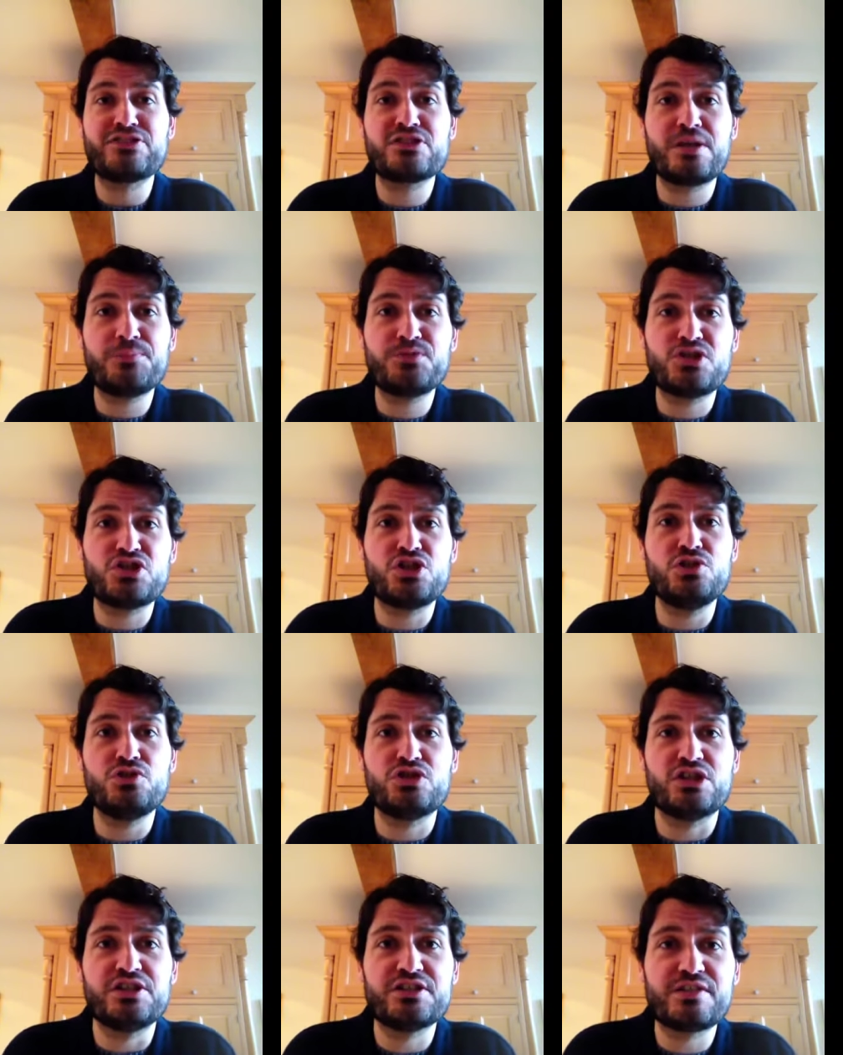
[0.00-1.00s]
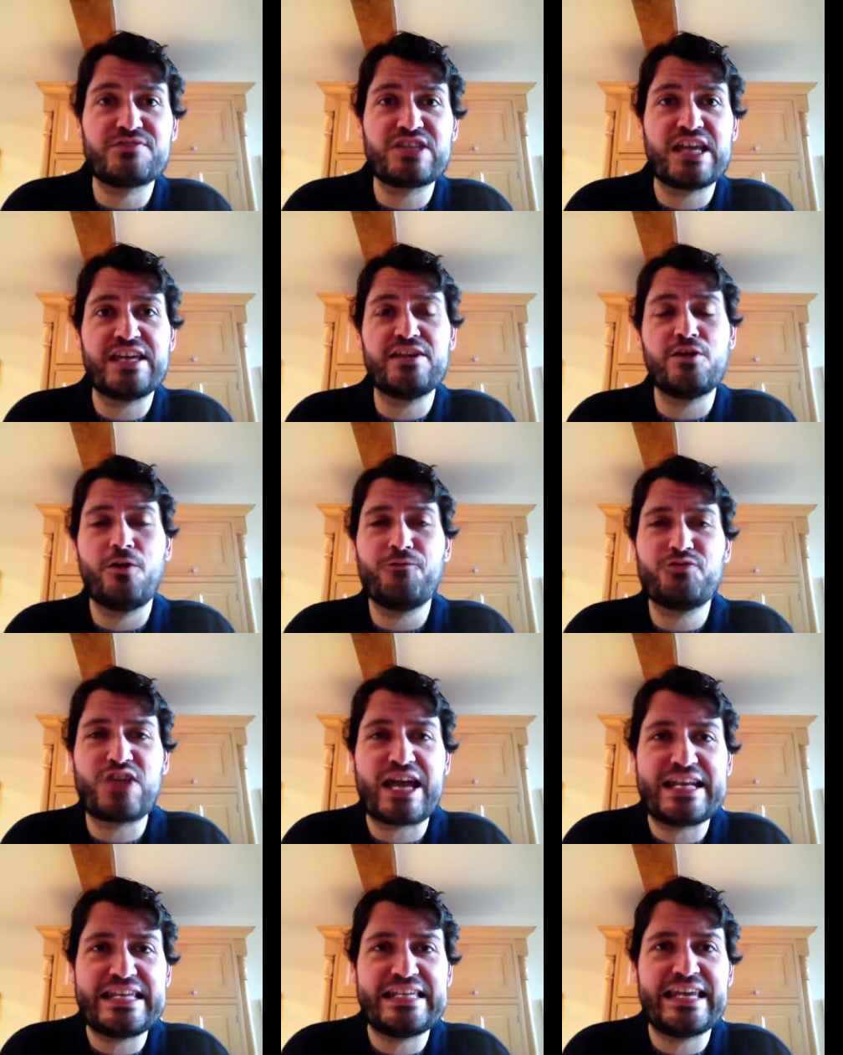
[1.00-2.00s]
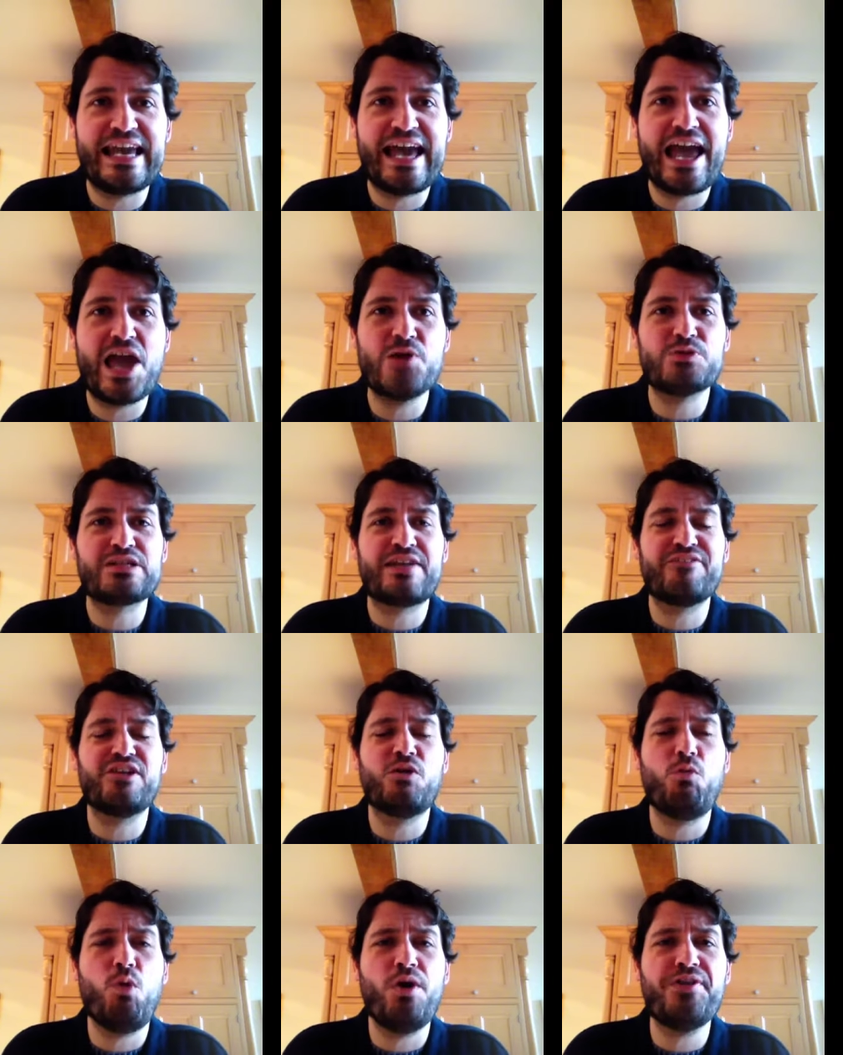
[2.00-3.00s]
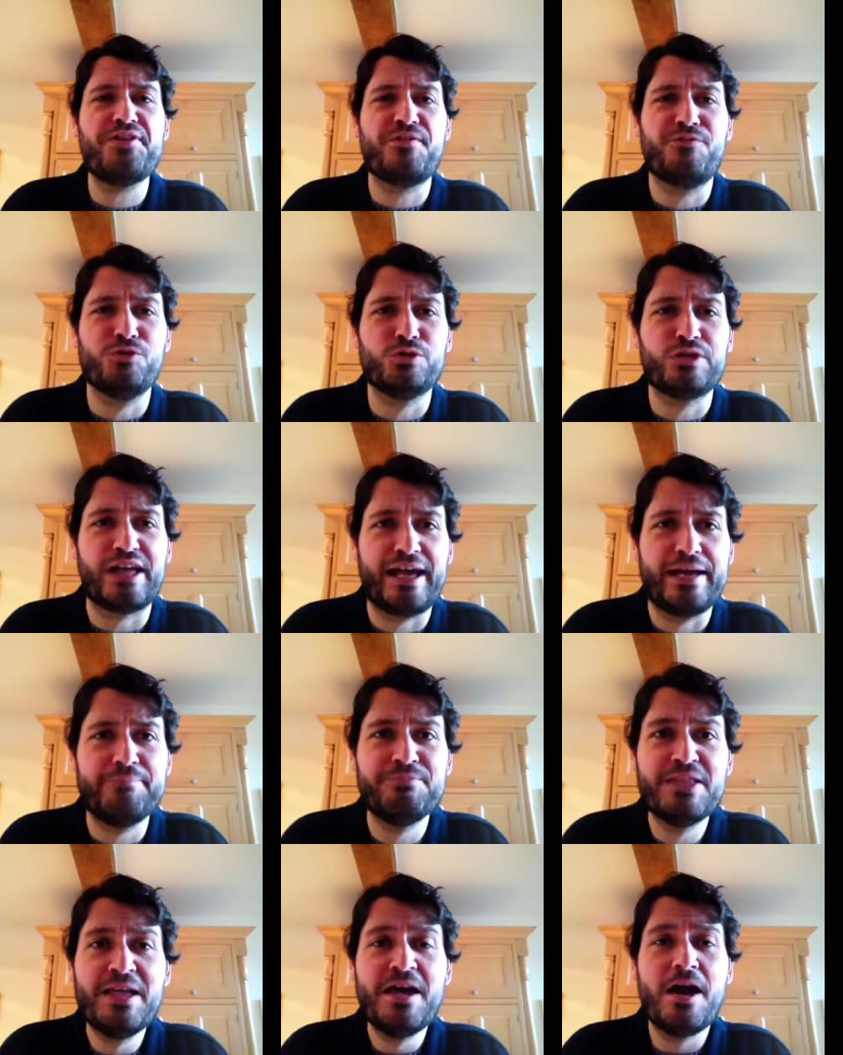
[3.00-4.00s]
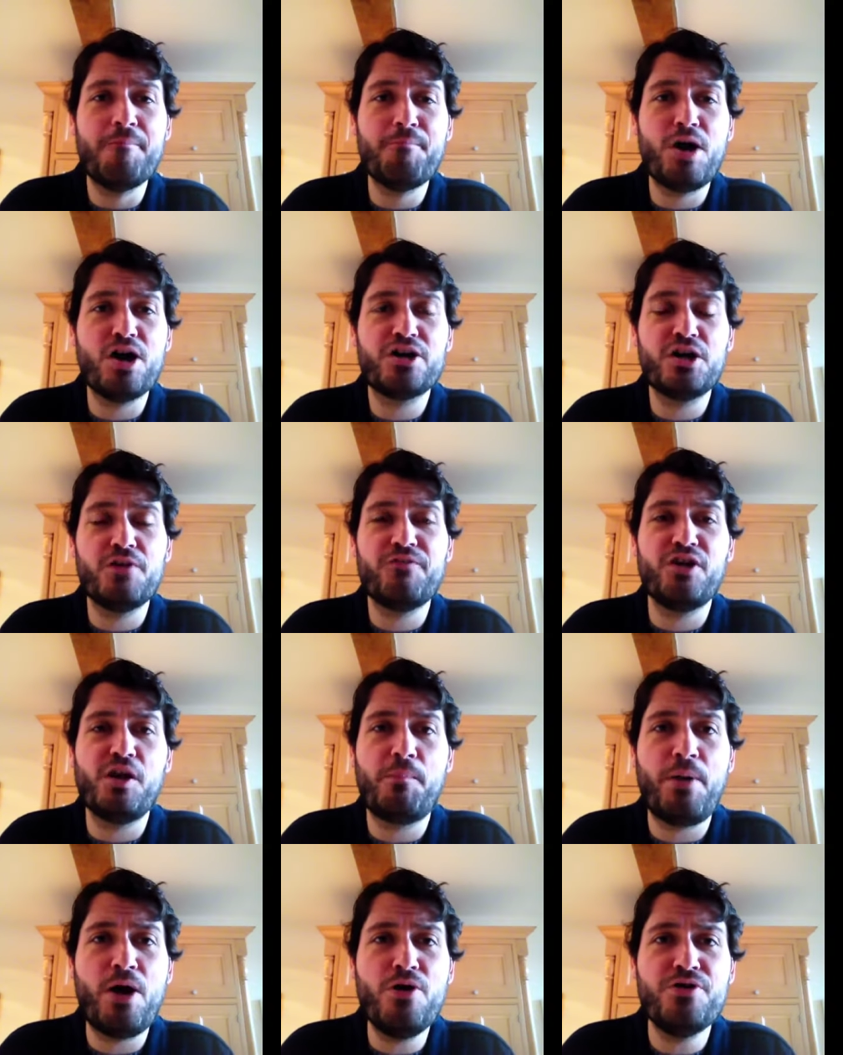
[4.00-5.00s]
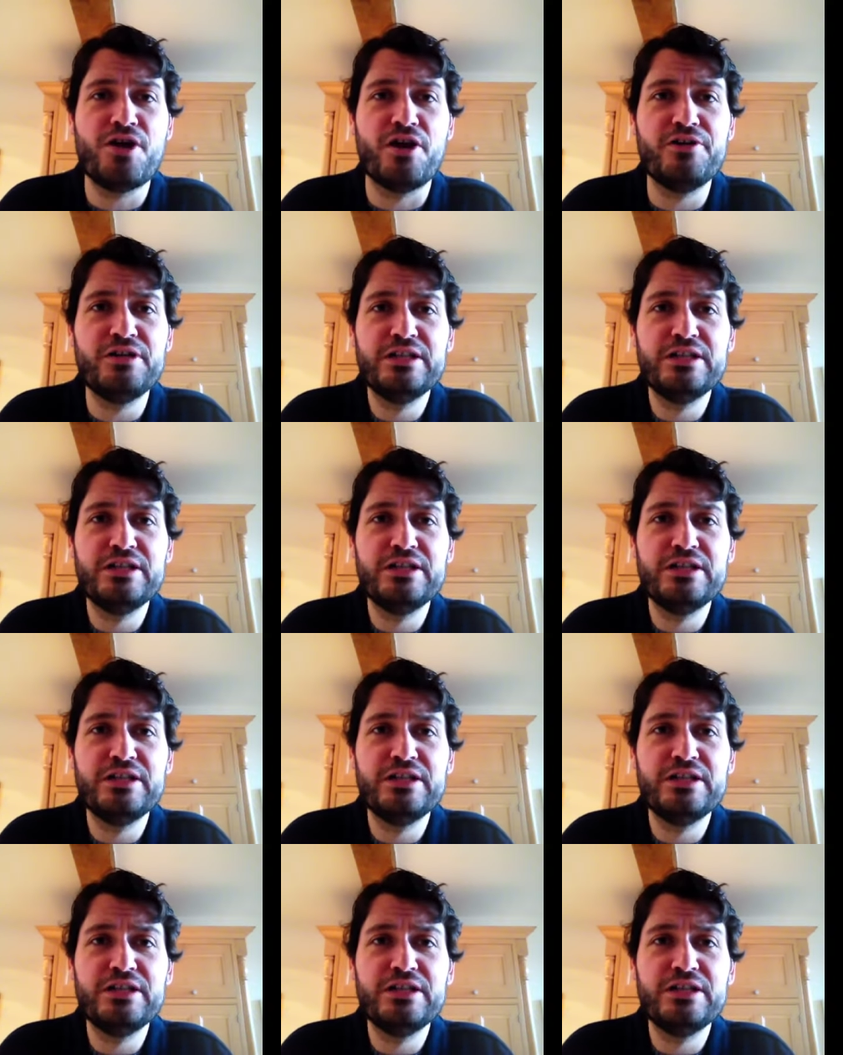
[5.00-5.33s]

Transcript: Substitutions of taking off Danny Care, who was having a wonderful game, and Mako Vunipola.